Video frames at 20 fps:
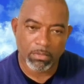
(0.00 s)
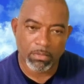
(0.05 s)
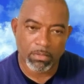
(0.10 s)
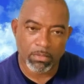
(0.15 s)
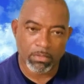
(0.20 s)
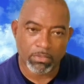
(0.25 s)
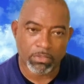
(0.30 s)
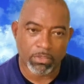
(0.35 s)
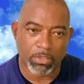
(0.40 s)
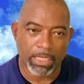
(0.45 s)

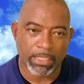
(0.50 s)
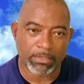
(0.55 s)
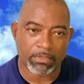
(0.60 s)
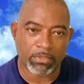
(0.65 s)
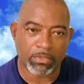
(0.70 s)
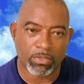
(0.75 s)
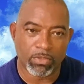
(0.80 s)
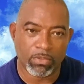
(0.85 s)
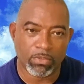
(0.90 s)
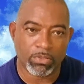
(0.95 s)
So let's
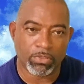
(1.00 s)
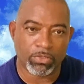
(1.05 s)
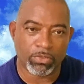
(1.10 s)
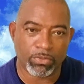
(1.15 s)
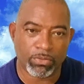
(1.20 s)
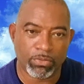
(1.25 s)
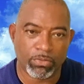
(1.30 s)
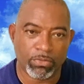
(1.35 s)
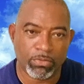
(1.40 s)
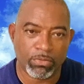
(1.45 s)
go
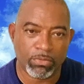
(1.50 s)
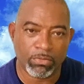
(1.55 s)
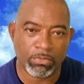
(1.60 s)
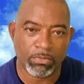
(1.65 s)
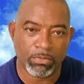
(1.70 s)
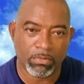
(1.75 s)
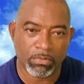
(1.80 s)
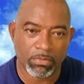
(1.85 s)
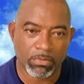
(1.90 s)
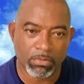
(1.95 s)

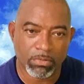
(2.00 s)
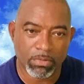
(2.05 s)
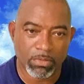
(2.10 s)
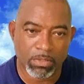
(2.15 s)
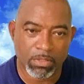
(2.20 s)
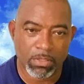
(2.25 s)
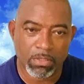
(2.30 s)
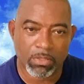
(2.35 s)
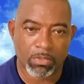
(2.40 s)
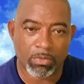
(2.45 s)
through
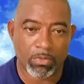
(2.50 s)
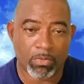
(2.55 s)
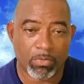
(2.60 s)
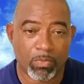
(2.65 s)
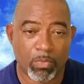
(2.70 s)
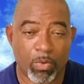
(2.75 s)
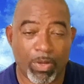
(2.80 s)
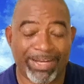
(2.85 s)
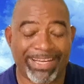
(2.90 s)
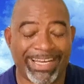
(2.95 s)

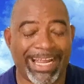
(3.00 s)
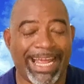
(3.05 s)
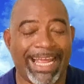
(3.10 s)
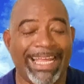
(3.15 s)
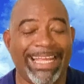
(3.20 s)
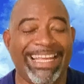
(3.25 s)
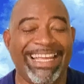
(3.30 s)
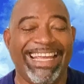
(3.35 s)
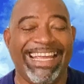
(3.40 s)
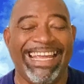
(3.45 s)
what I
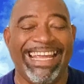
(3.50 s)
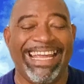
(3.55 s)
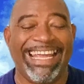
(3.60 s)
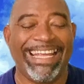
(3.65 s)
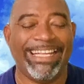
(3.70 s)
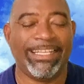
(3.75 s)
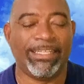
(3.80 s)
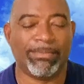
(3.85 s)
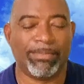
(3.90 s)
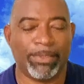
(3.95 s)

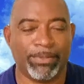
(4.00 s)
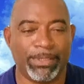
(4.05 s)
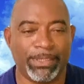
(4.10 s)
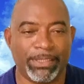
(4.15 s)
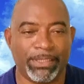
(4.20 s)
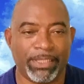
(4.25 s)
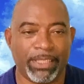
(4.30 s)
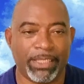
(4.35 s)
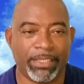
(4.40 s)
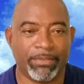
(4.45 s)
hate about
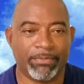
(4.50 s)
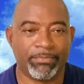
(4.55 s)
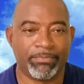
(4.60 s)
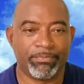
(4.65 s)
teaching.